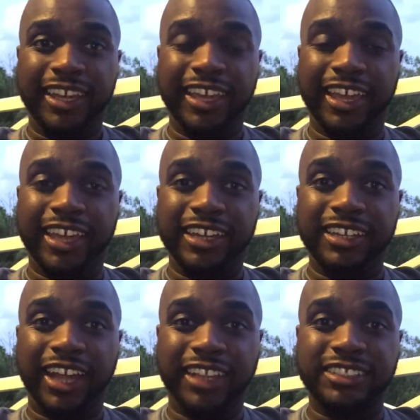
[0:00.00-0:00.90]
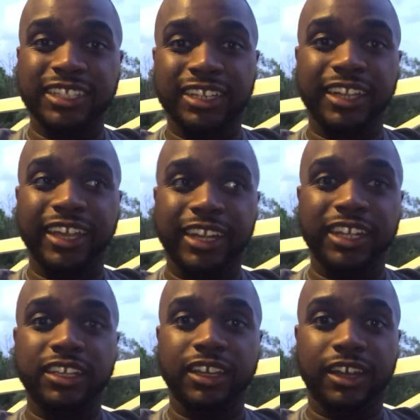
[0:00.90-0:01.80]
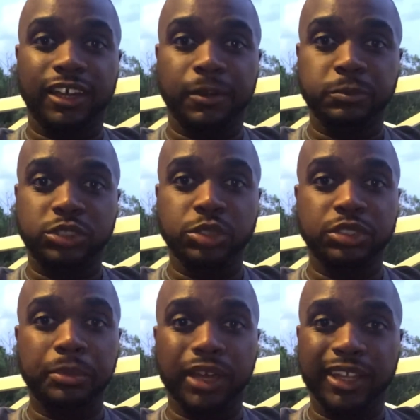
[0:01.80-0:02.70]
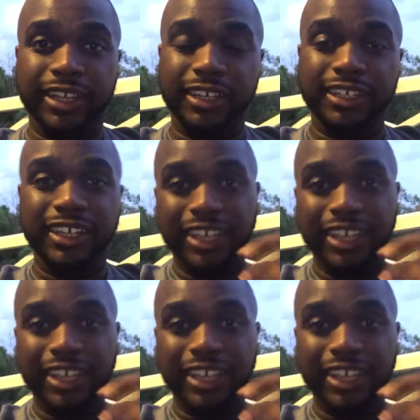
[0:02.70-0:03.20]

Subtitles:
and I seen a lady, she was the mail lady,